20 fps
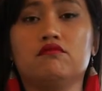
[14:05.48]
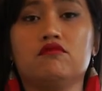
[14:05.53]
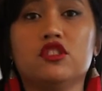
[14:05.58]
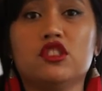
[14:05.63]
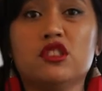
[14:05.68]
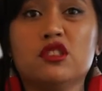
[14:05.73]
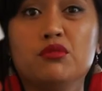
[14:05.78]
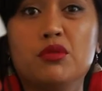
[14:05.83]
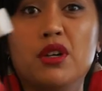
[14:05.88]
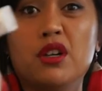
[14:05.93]

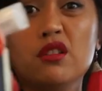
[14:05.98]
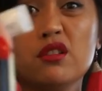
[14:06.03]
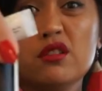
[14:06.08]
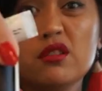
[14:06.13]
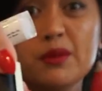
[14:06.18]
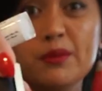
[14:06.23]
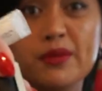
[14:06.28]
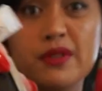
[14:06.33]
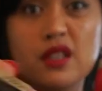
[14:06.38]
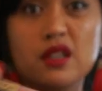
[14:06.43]
just a regular
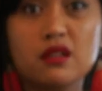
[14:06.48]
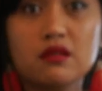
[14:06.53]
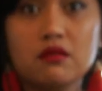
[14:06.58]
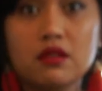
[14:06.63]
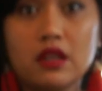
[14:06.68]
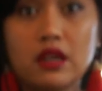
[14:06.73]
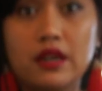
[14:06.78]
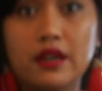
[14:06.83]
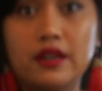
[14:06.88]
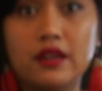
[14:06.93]
lipstick
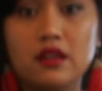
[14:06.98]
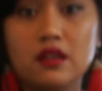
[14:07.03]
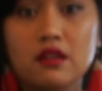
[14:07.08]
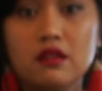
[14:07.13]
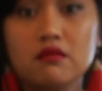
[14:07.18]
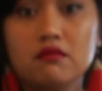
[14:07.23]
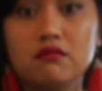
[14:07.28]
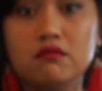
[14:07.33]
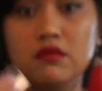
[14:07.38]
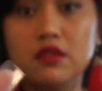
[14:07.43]
that I
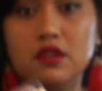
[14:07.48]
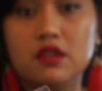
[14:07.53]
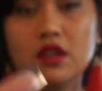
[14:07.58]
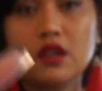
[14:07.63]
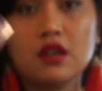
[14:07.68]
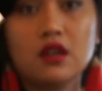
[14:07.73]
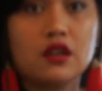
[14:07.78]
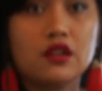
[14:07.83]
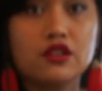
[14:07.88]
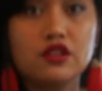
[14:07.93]
can
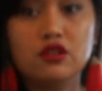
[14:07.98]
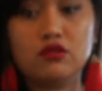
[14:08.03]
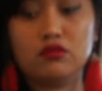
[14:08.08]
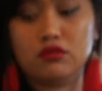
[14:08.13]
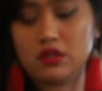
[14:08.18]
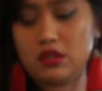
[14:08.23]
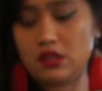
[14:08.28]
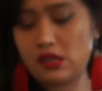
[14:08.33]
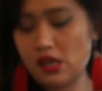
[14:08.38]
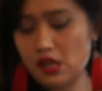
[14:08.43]

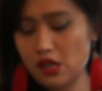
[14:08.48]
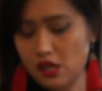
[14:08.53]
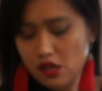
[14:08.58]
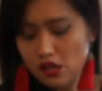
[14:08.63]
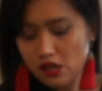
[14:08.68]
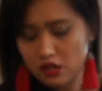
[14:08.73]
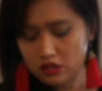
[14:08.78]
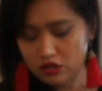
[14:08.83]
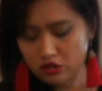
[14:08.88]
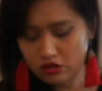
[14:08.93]
use
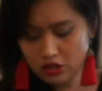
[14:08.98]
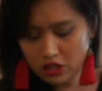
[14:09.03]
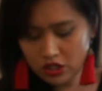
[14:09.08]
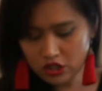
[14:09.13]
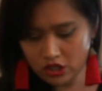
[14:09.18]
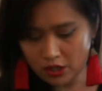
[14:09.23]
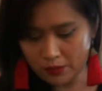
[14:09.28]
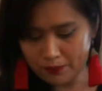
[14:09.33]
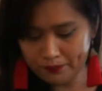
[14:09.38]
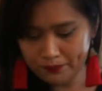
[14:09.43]
to
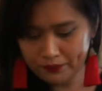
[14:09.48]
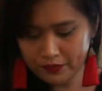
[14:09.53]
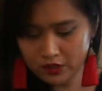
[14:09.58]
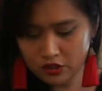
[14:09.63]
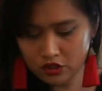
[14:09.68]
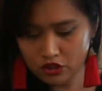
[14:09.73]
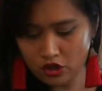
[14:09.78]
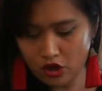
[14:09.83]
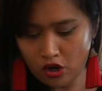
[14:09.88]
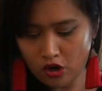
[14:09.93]
touch up.
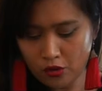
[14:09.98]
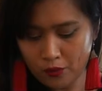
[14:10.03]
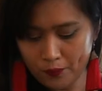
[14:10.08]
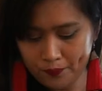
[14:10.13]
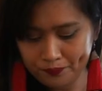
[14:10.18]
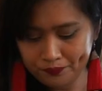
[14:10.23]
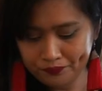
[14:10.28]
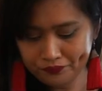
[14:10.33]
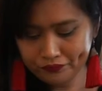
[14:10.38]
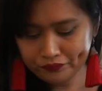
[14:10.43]

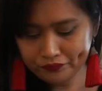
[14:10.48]
So